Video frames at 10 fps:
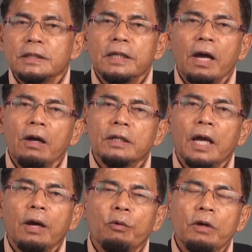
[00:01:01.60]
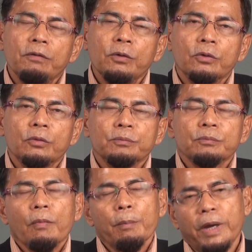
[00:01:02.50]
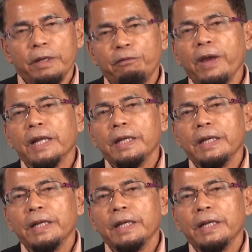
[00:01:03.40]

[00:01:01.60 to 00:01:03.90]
their worldview. But the fact